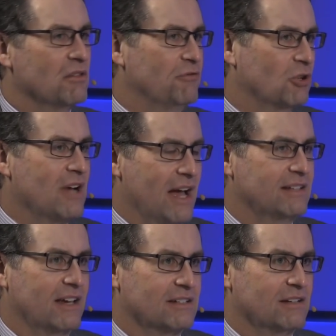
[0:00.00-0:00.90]
full
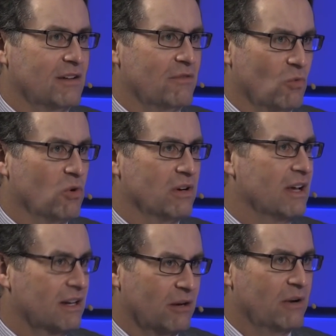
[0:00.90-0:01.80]
context of the
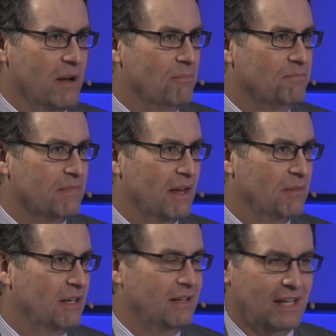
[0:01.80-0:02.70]
word harem? I
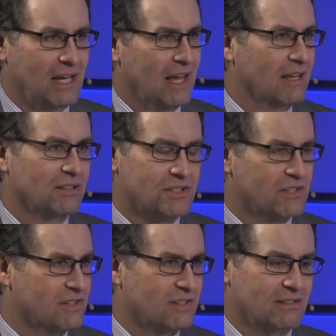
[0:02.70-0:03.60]
mean, English
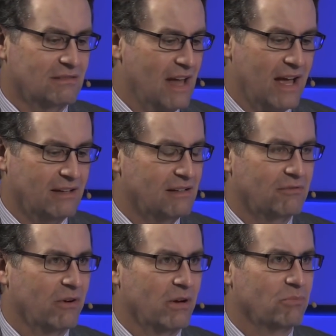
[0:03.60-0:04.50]
is not
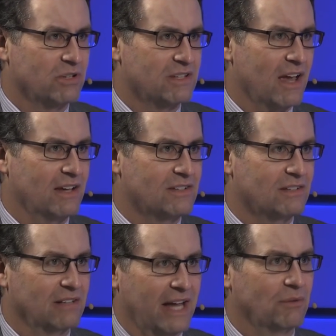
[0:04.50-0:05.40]
a very
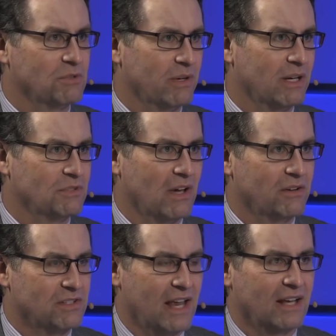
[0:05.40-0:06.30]
precise language when it comes to
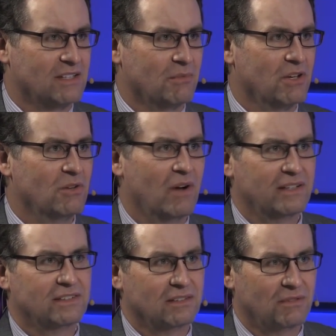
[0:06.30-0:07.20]
understanding some of the
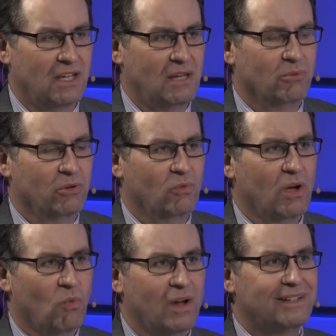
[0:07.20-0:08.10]
nuances of the Hebrew.
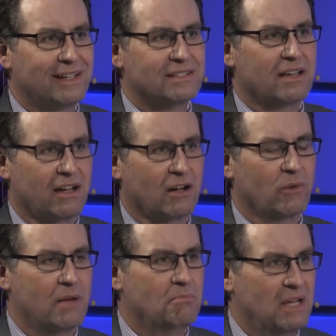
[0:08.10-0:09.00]
What does
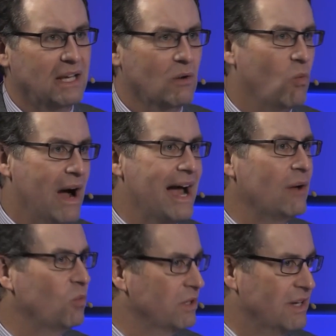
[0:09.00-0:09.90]
harem mean?
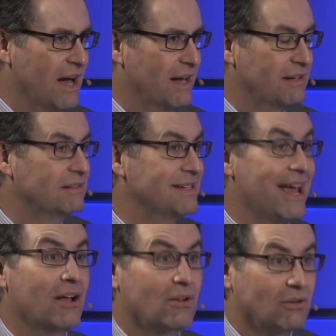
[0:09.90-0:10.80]
Why would God
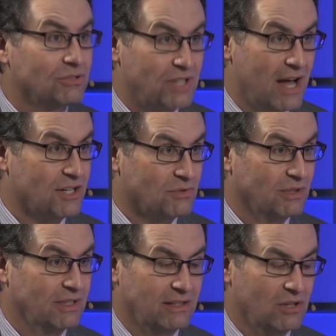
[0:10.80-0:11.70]
tell
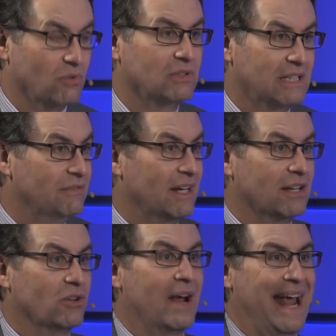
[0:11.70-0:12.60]
Joshua, don't leave
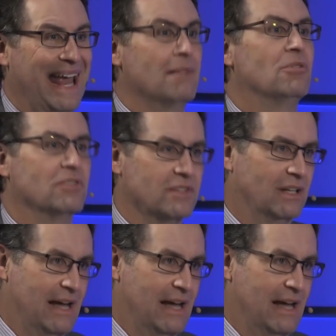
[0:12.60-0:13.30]
any of their animals